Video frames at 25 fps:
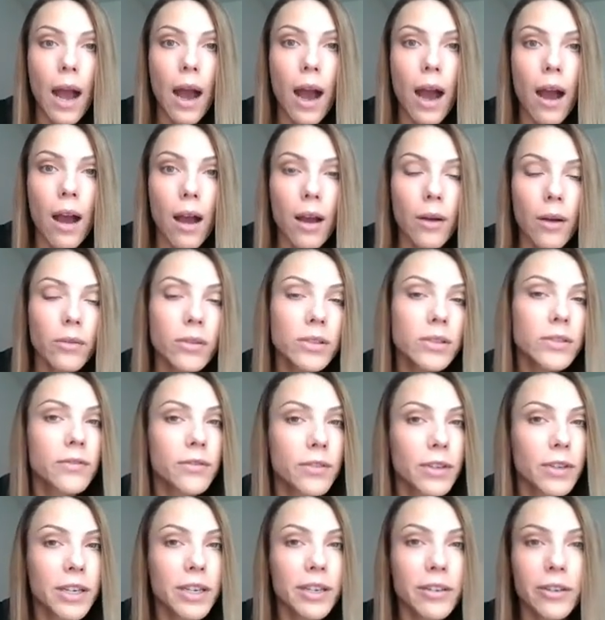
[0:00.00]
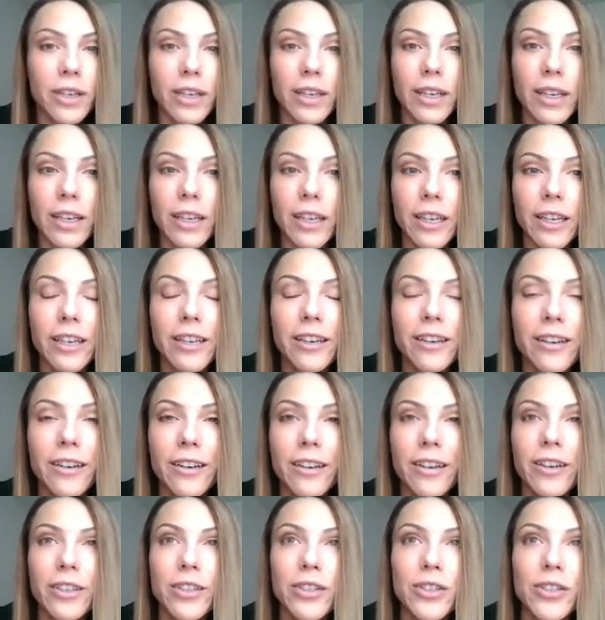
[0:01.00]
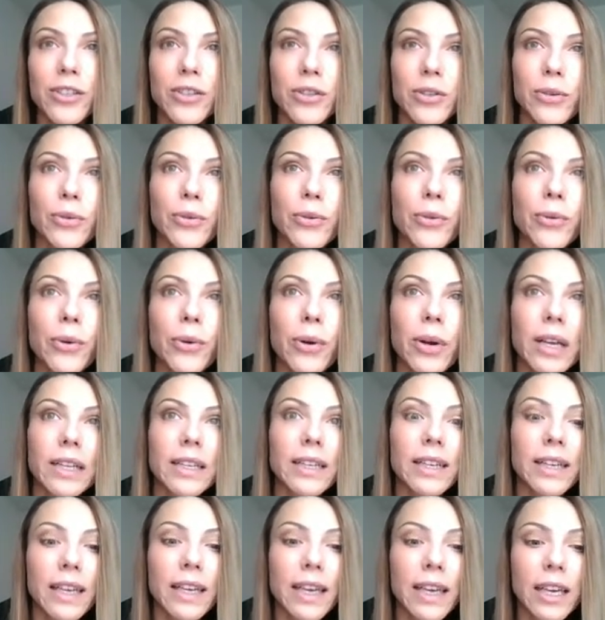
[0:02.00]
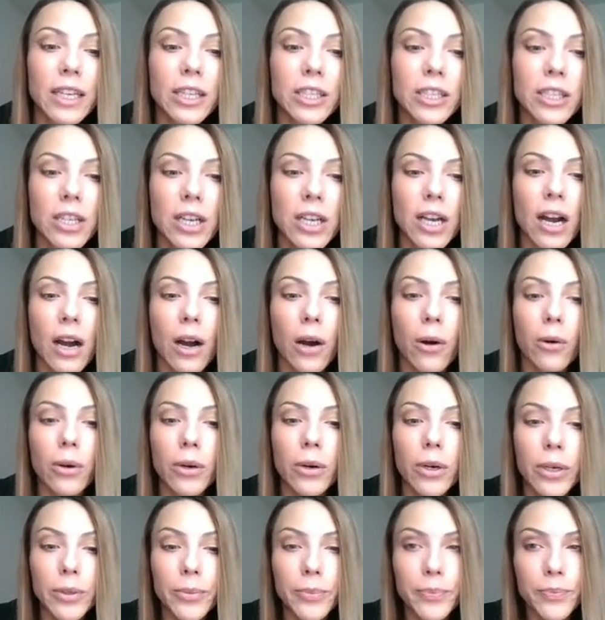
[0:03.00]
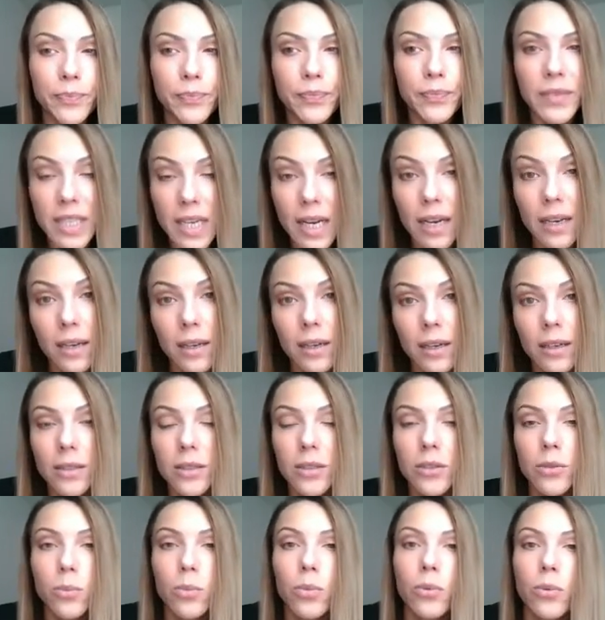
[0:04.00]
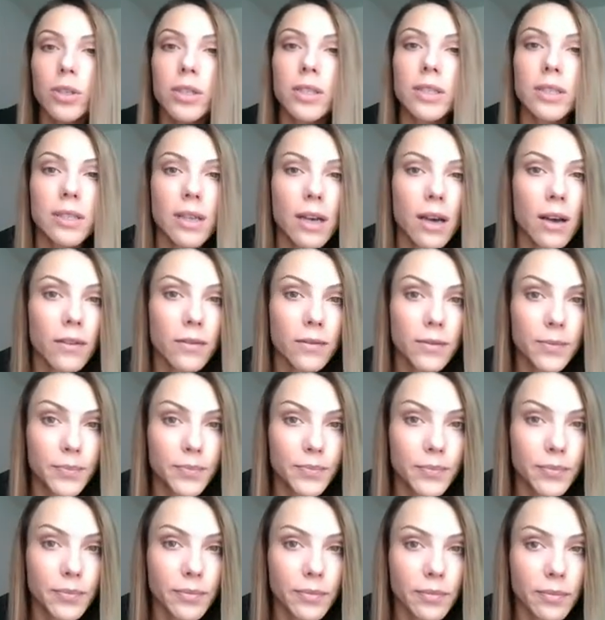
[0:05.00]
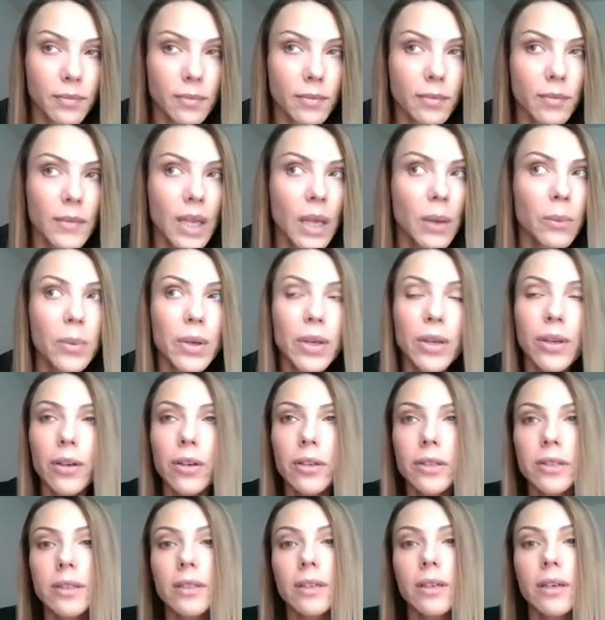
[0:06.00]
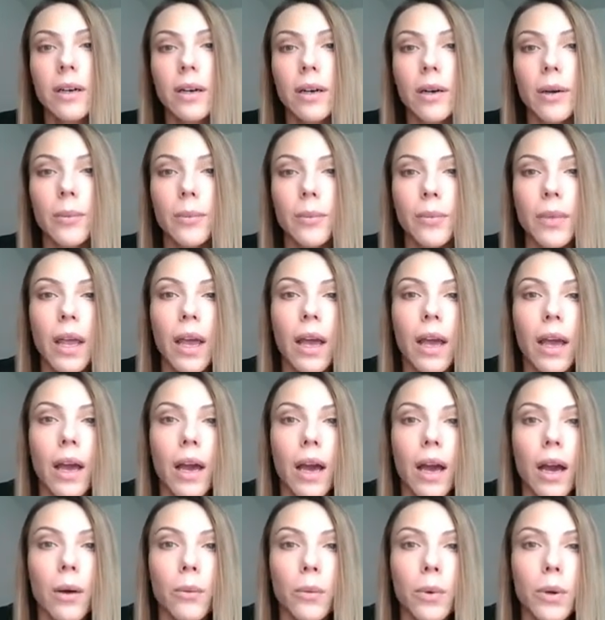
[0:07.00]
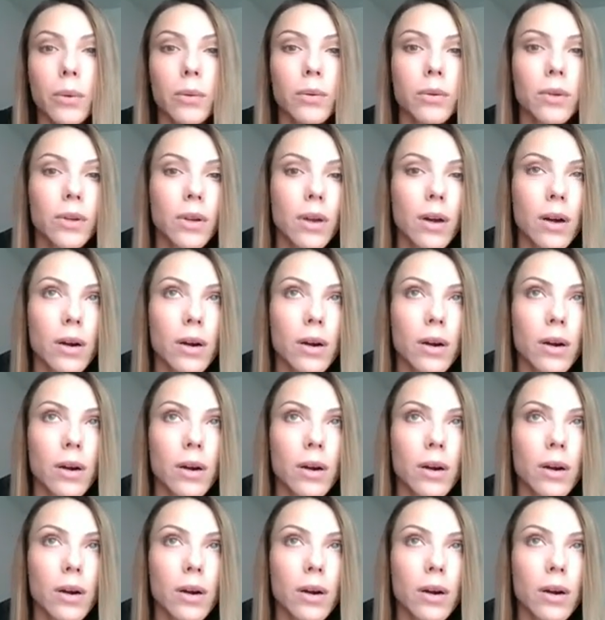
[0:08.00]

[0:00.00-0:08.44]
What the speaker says: I was very eager to engage our technical support staff, because we would